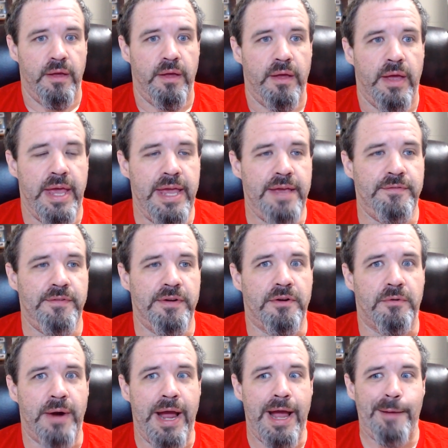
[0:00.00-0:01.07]
He even
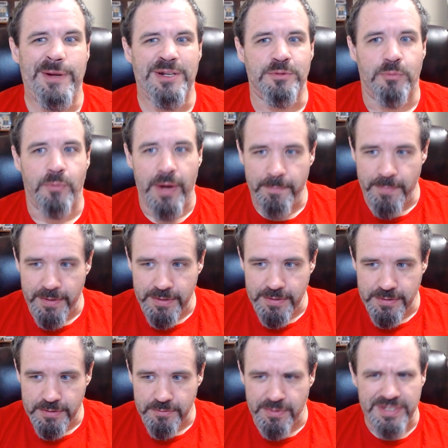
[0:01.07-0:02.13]
grabbed his
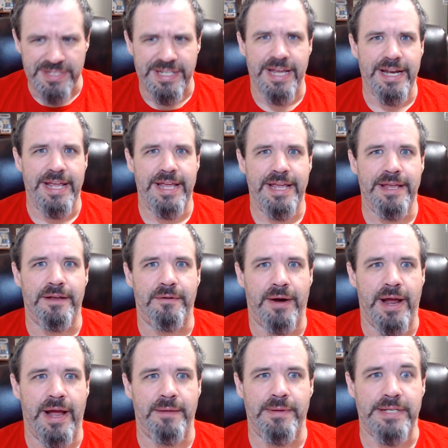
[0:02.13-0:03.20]
weapons, which again, he
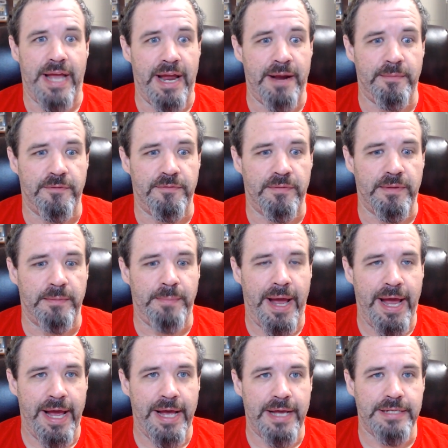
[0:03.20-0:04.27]
grabbed his hammer from the
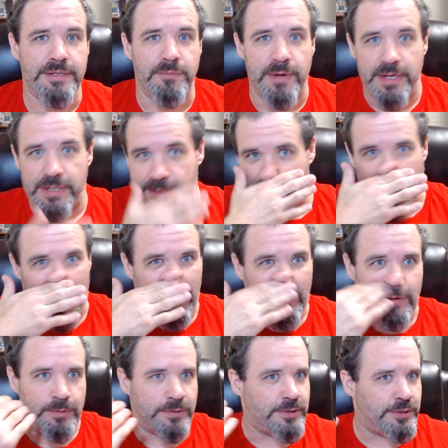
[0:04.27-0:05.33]
past, which
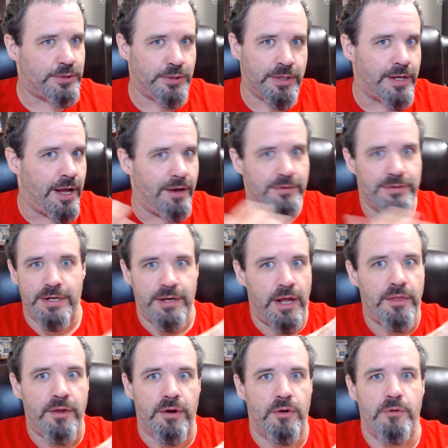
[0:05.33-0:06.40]
should have caused
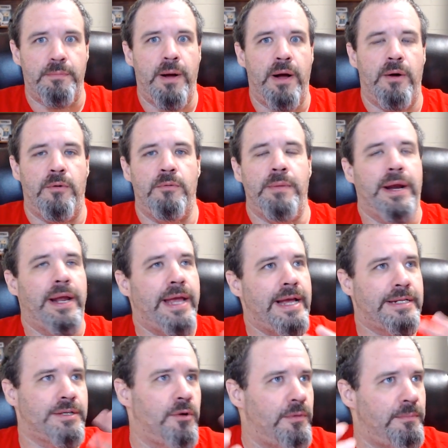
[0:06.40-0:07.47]
another loophole, but I
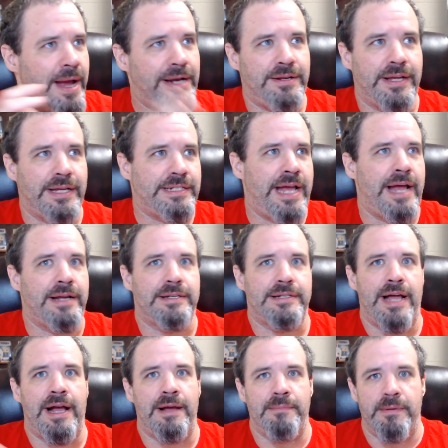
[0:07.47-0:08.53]
guess going back to the exact
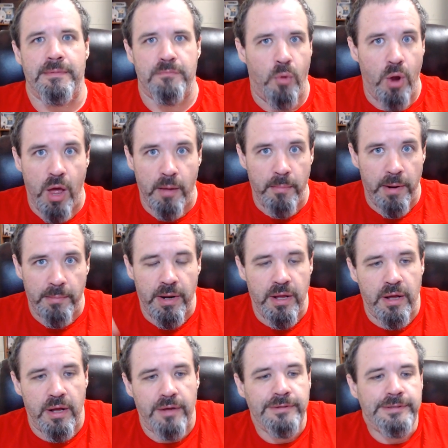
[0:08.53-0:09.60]
time and blah, blah, blah.